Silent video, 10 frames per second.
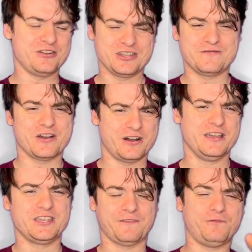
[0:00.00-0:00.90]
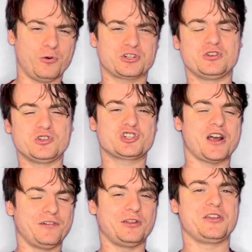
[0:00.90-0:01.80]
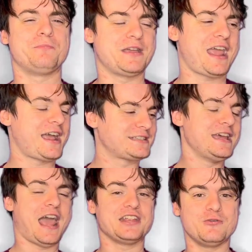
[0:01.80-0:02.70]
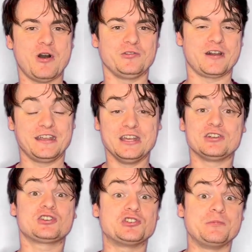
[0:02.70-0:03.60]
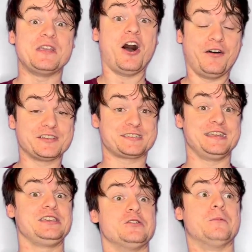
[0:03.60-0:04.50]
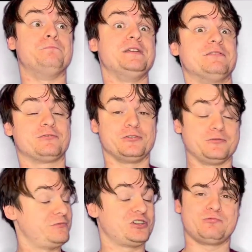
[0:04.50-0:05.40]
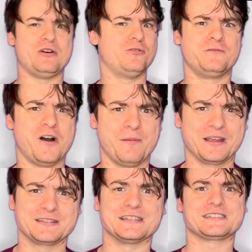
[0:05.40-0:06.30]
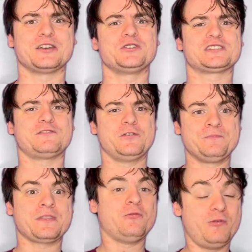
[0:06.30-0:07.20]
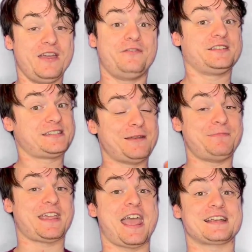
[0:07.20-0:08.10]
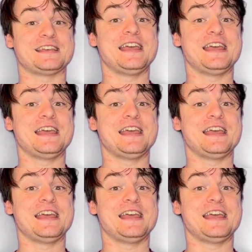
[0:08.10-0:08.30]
You've got your fortune shovel or your pickaxe, and you're wondering, should you be harvesting your beetroot, which we're all farming because it's so useful, with said pickaxe?